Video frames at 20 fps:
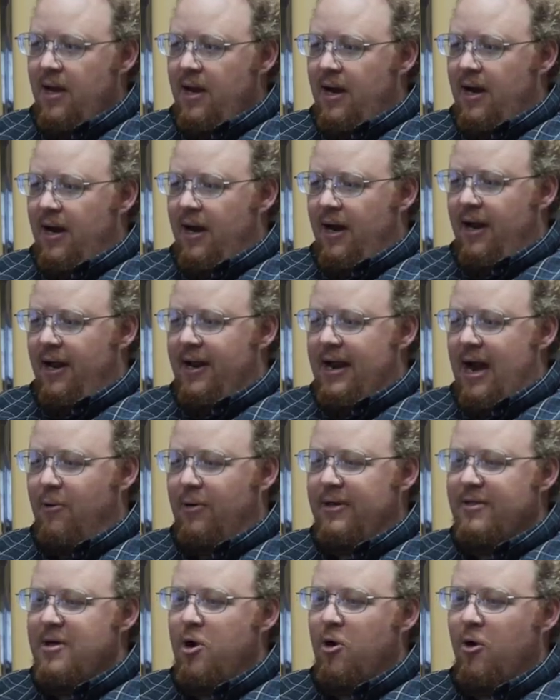
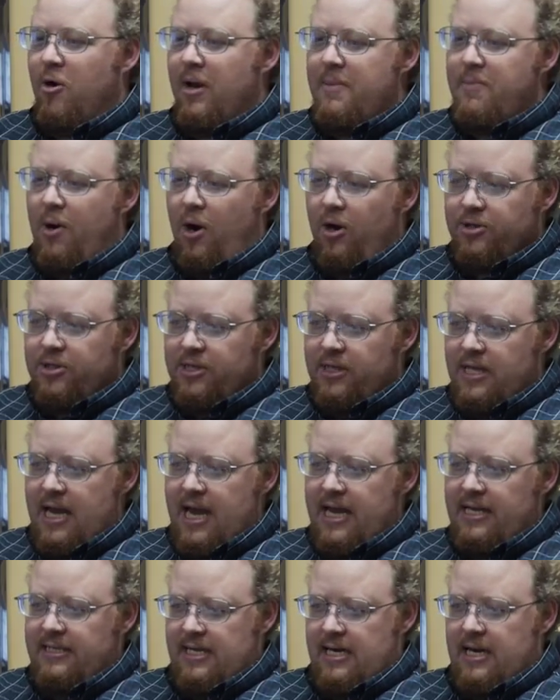Now, in the early parts of the
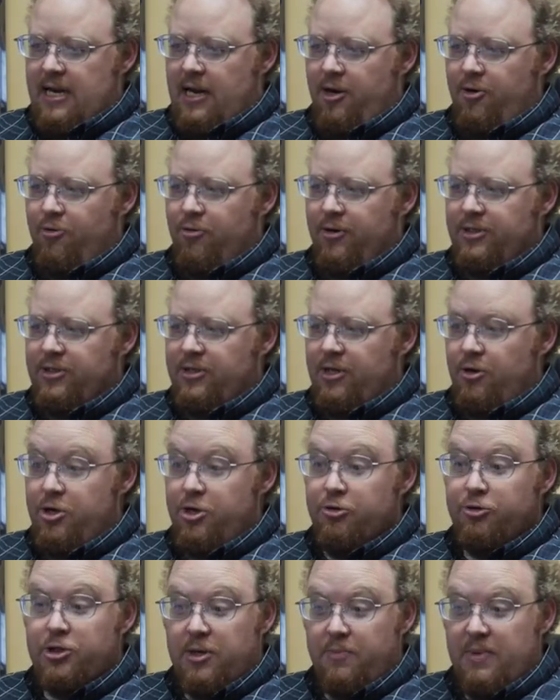1800s, there
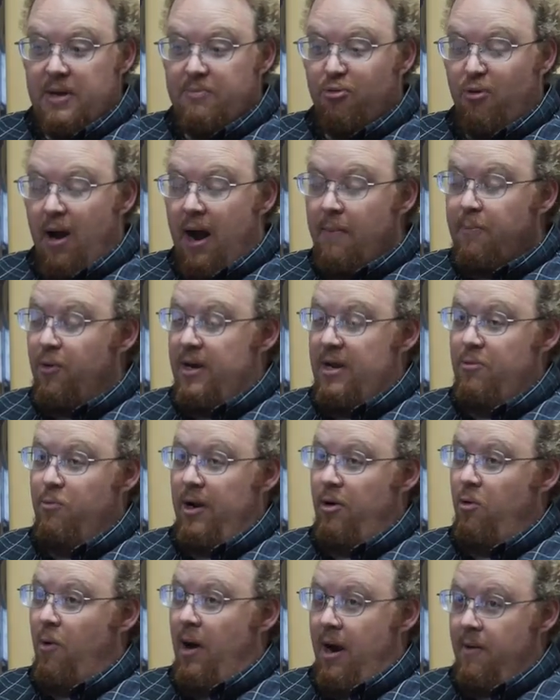used to be property
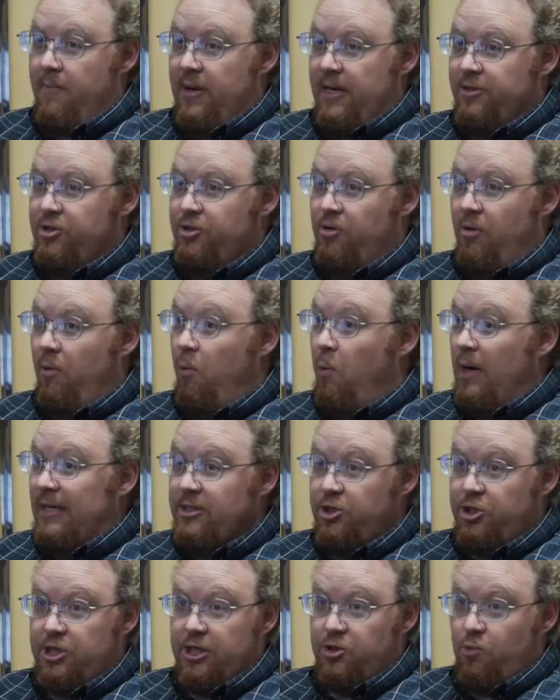requirements. So it
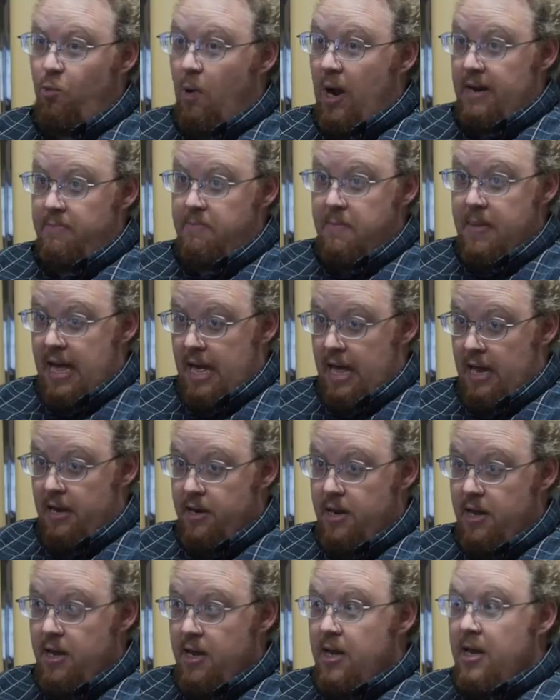wasn't just white
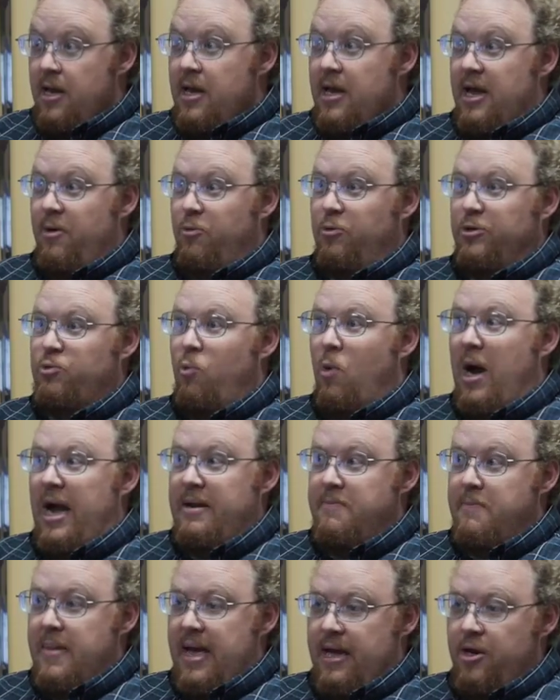men. It was
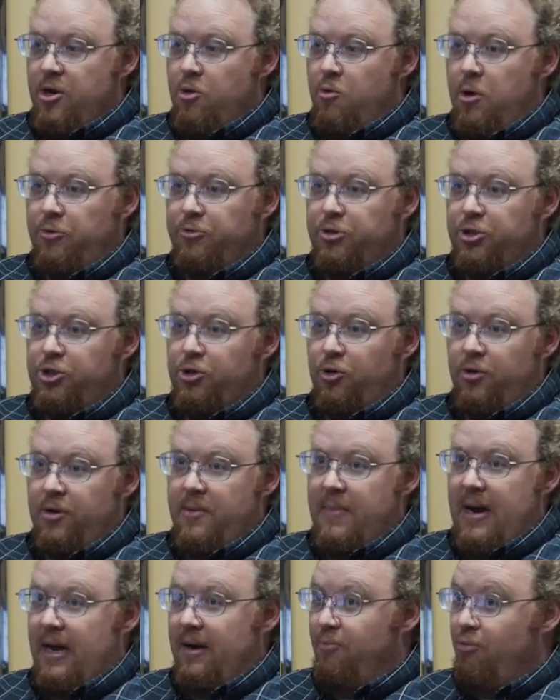white men who owned a
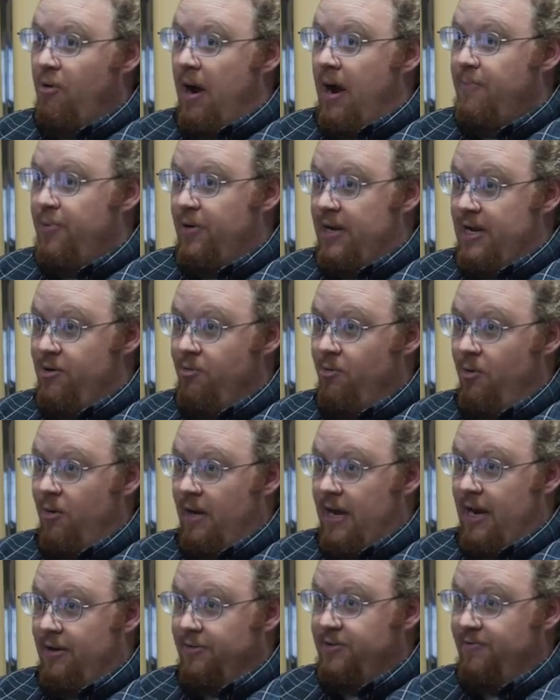certain amount of property who were
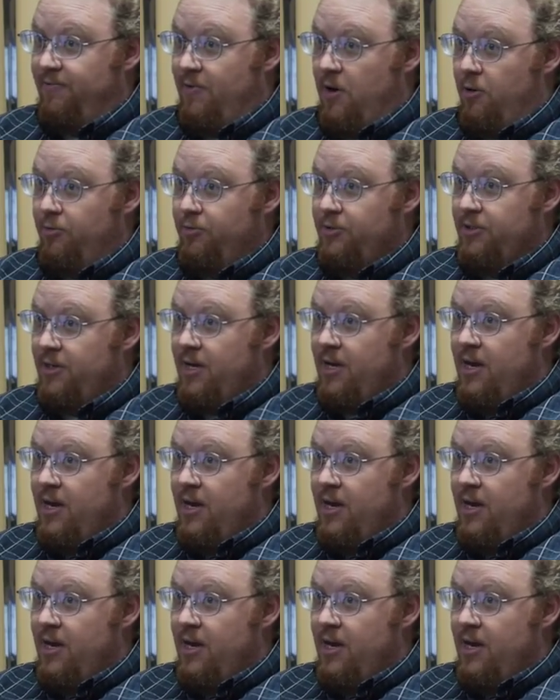allowed to vote.